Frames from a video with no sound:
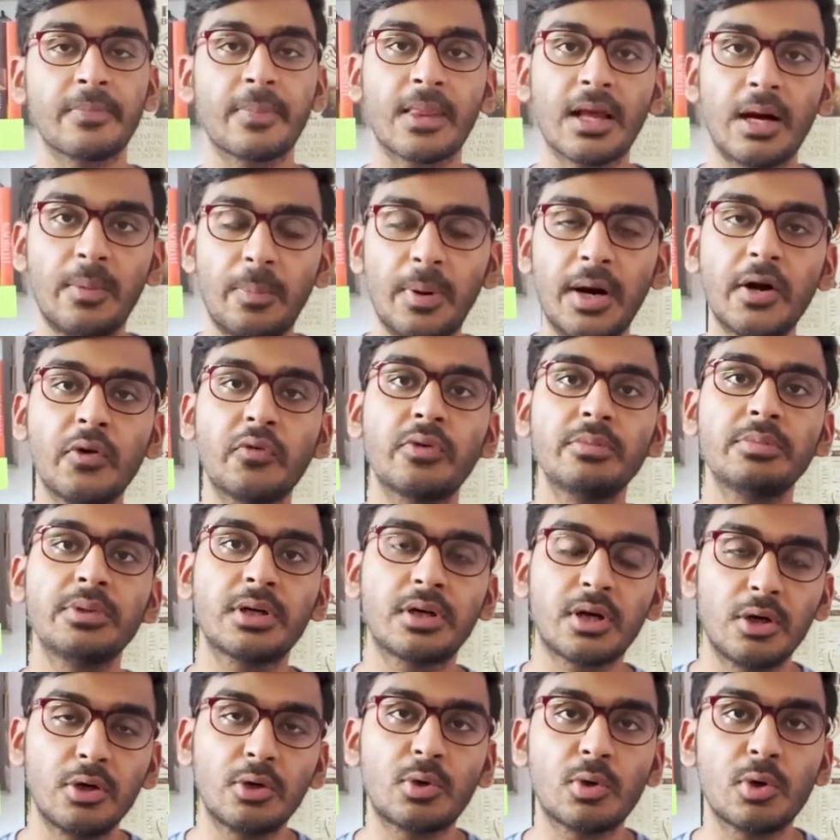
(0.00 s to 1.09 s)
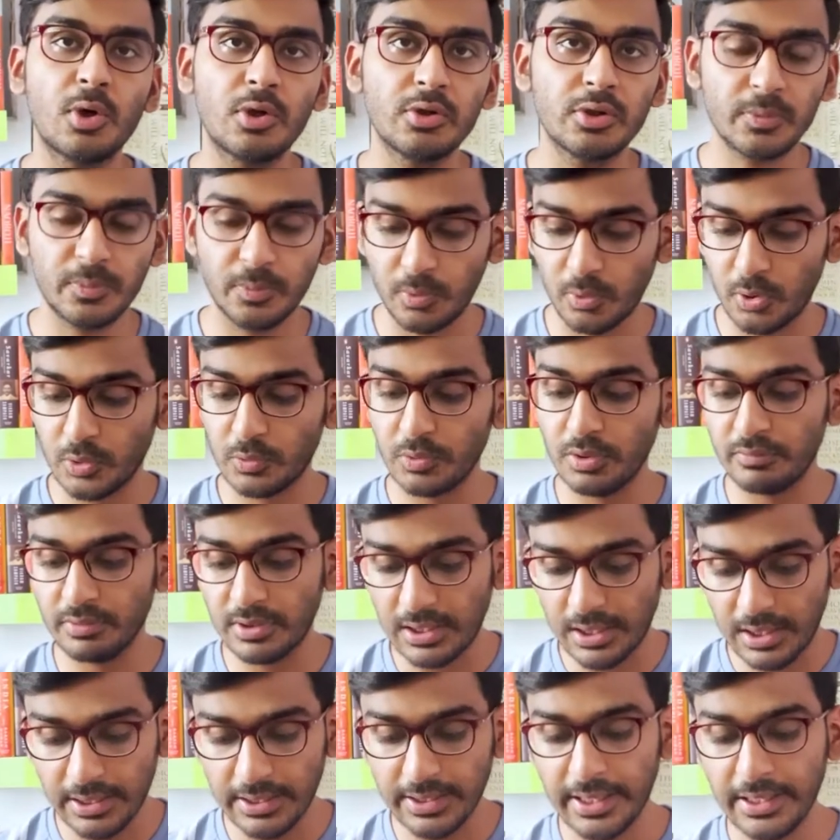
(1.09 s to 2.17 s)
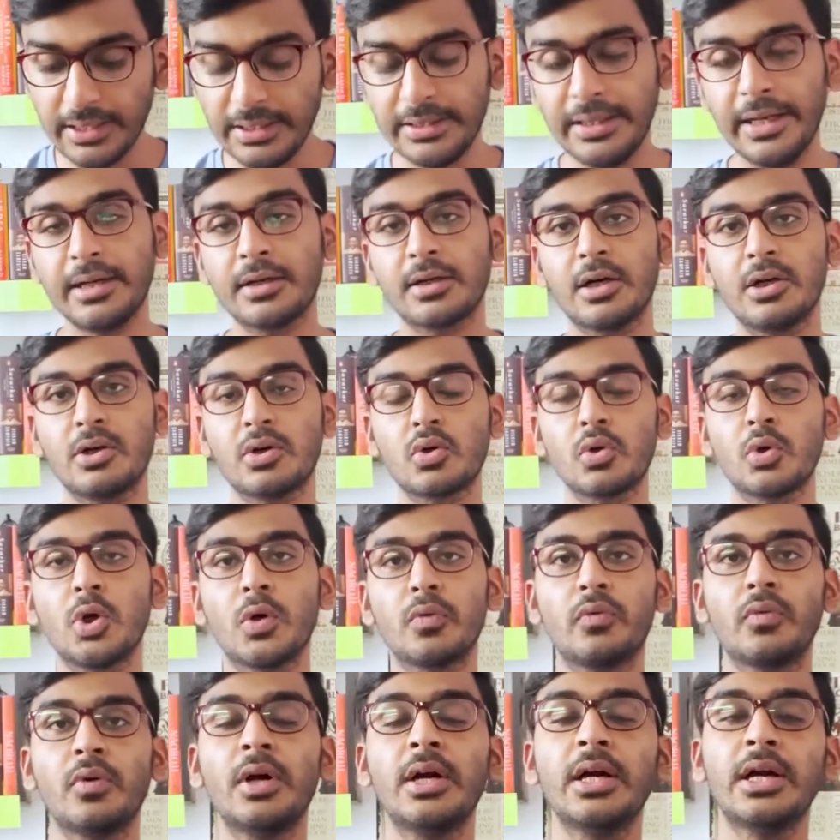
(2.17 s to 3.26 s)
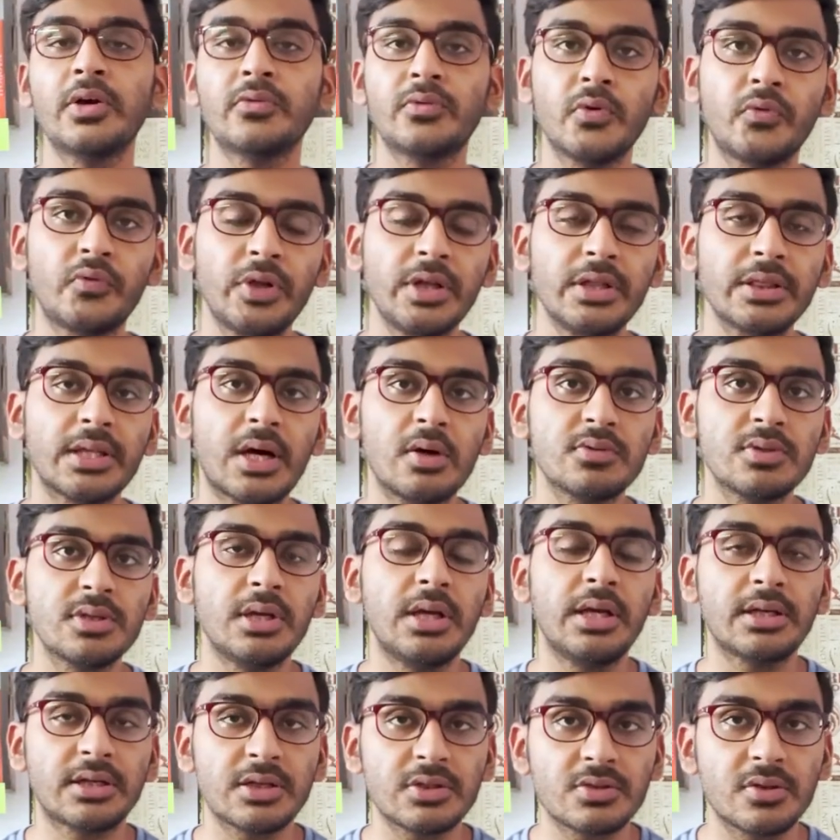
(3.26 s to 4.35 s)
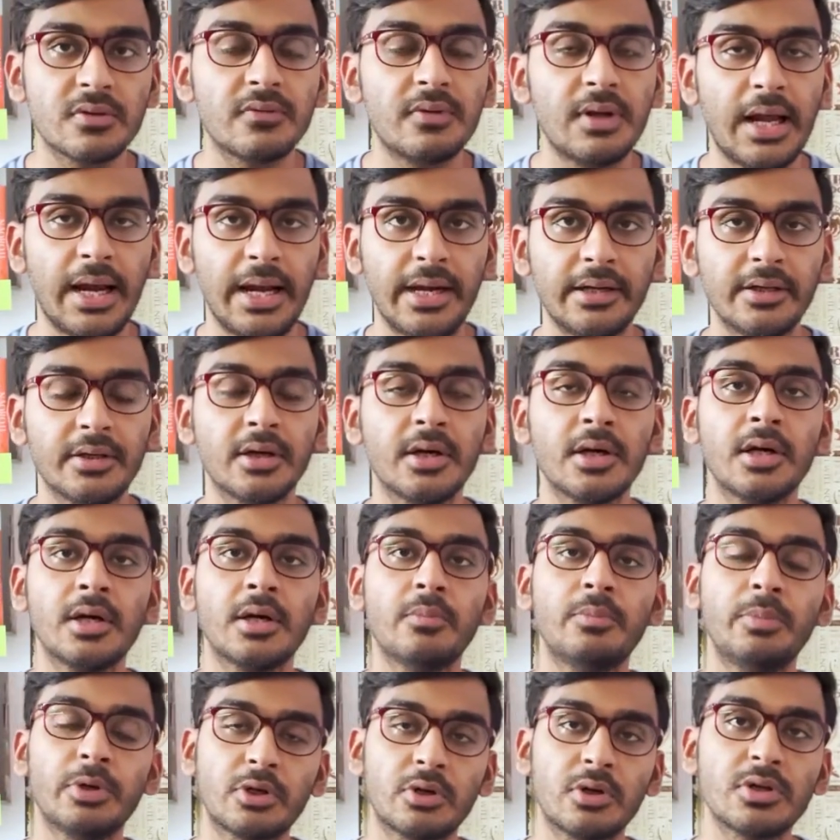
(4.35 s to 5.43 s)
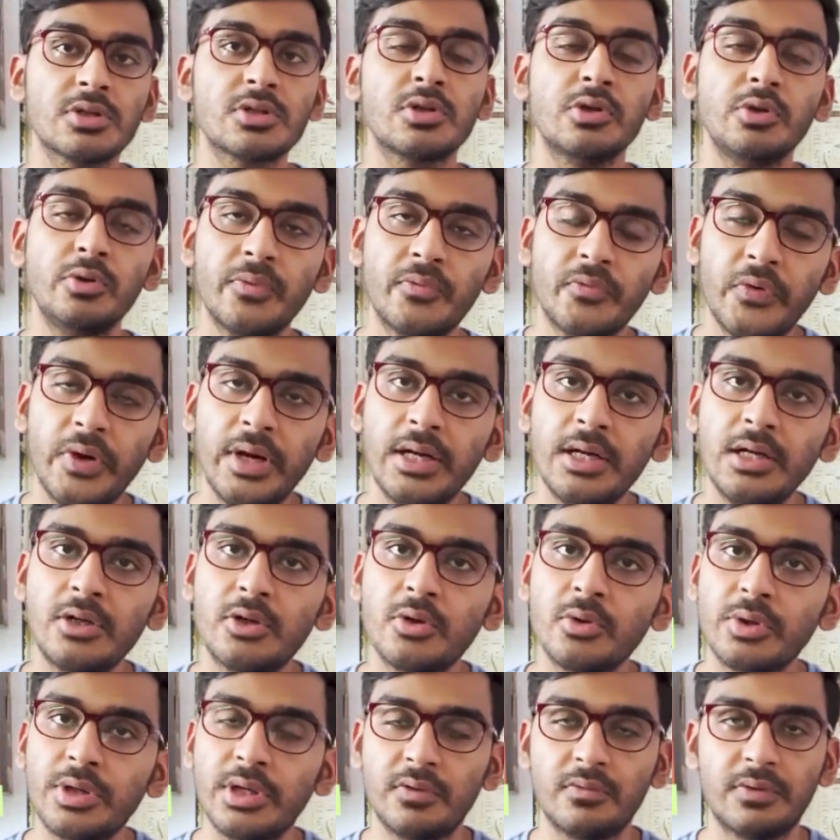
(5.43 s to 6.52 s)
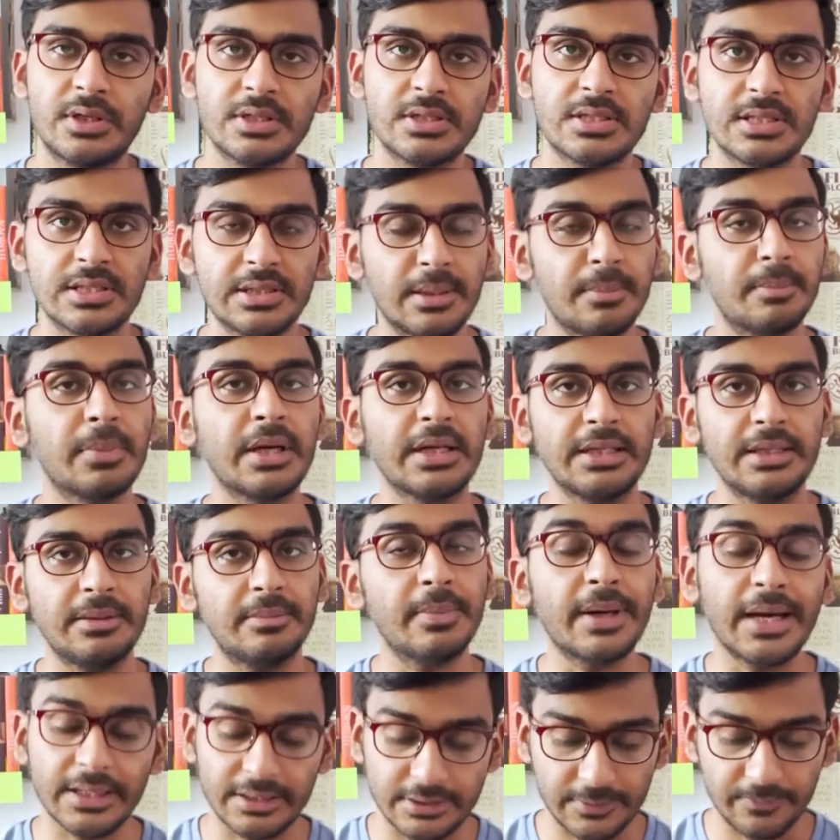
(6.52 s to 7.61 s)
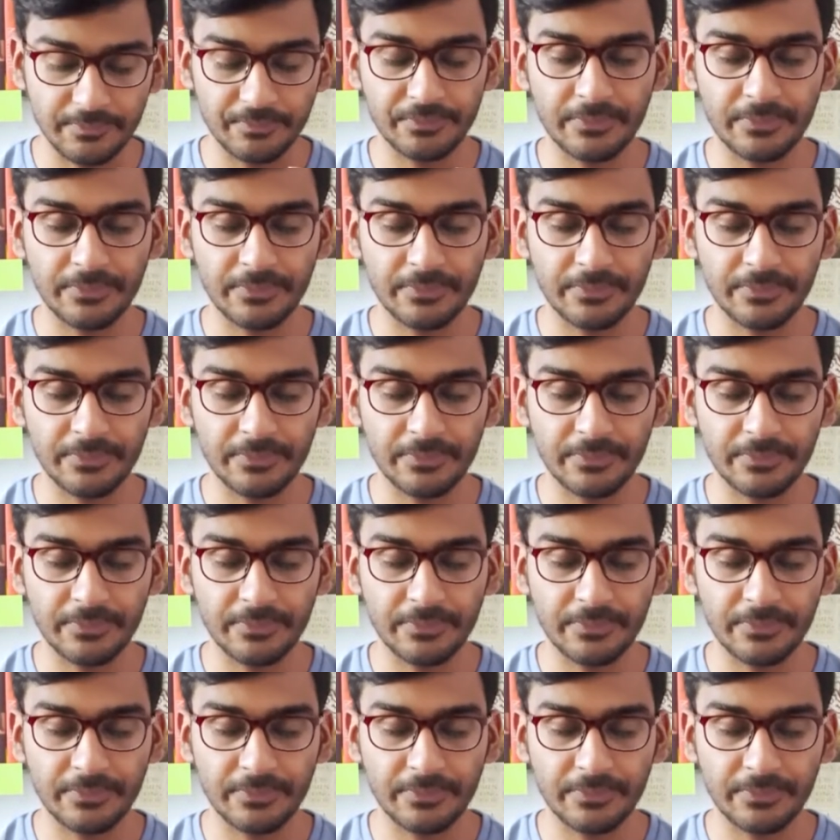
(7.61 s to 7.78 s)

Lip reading: apart from the control of the port, we will again take control of 15,000 acres of land because you failed to give us the money back.